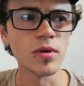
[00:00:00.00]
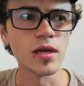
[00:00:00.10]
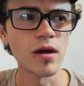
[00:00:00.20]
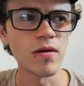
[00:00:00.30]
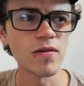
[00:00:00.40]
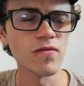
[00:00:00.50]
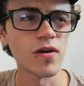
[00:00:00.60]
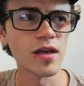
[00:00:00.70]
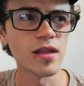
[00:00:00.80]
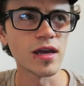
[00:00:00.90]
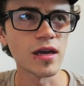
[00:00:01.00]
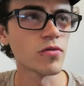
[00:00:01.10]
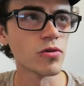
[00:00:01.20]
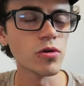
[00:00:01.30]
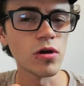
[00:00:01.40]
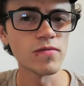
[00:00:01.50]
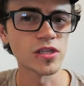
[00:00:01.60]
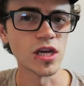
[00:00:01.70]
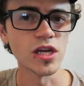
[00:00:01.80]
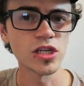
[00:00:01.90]
but now I find, like, through
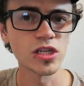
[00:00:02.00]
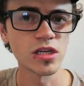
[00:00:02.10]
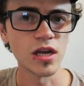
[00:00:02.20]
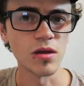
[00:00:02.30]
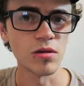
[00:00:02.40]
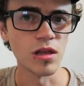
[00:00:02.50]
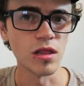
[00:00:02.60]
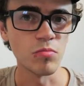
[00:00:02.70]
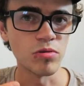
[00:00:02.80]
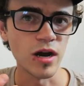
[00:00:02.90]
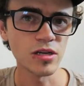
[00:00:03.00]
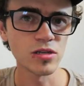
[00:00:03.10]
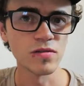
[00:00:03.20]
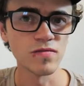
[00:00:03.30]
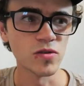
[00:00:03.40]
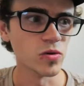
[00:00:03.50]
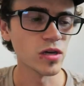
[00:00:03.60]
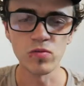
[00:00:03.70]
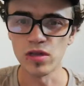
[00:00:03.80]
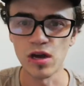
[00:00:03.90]
conversation and the practice of doing
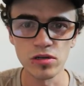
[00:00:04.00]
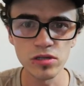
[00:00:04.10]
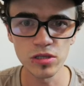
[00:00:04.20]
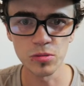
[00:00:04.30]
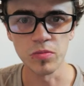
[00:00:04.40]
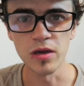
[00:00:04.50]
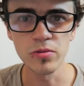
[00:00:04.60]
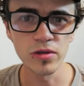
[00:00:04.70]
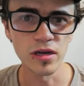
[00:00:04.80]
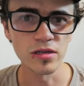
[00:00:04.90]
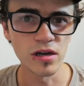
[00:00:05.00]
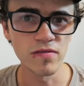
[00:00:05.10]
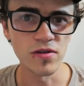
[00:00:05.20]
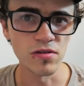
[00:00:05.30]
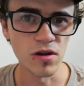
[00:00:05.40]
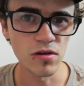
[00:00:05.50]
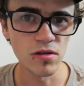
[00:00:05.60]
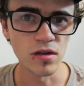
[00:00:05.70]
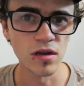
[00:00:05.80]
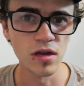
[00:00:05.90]
it with hundreds of people that I don't even know,
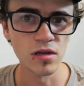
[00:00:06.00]
that